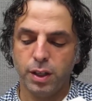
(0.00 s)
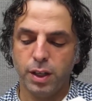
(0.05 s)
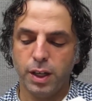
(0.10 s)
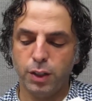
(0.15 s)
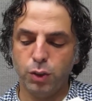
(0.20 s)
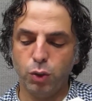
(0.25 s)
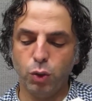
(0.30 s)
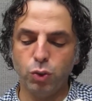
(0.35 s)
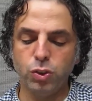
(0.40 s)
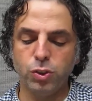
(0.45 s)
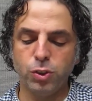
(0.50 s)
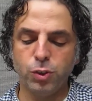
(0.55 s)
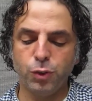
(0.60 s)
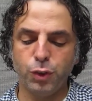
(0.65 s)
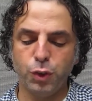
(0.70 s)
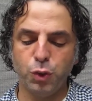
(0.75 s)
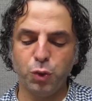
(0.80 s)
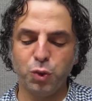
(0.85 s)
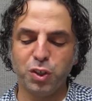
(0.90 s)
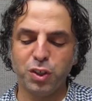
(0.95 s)
an ordinary
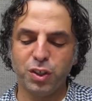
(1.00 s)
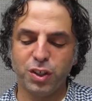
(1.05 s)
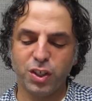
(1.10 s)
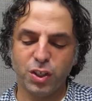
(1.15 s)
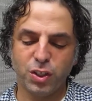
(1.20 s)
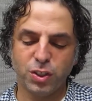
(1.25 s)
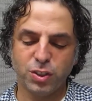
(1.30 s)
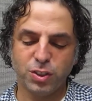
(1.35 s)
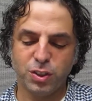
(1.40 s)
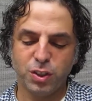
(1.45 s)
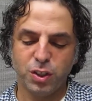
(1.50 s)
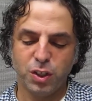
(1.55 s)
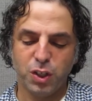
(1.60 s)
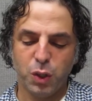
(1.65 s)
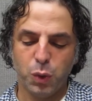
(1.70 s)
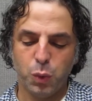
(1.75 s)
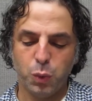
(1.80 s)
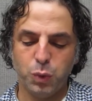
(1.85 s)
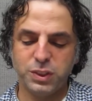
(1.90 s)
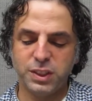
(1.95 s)
looking girl
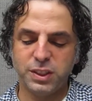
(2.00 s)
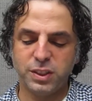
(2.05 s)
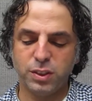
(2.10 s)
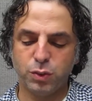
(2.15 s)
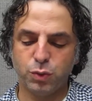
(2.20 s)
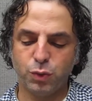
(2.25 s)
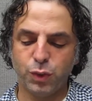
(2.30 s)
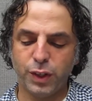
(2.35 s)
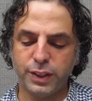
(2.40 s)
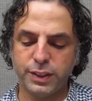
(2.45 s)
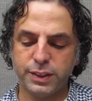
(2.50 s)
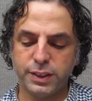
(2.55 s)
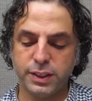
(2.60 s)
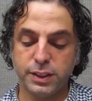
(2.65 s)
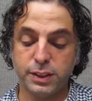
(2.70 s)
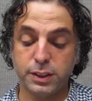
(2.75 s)
with an entrancing